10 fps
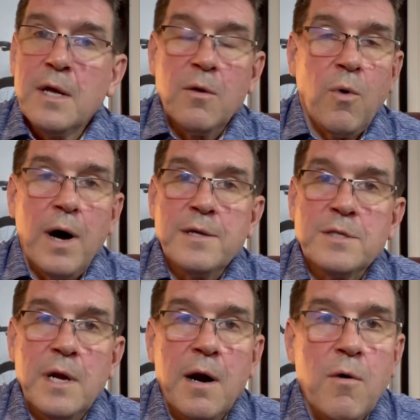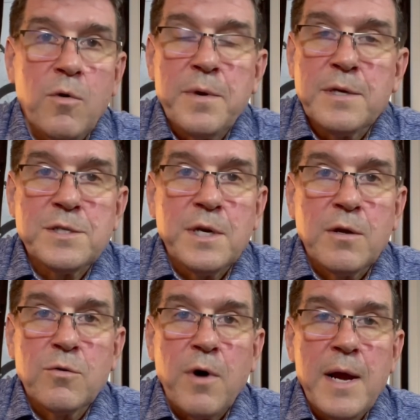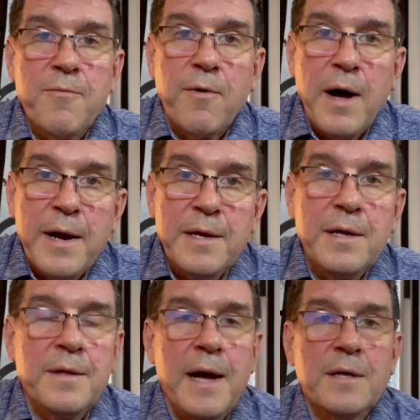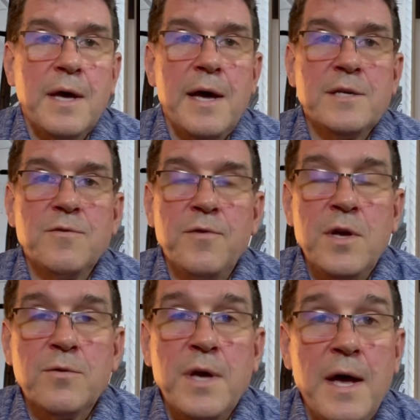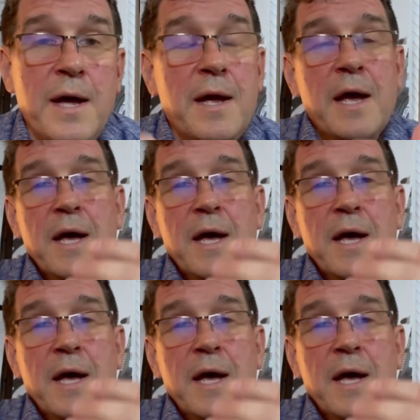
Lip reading: the wines there will be a single grape variety, in that case, Viognier.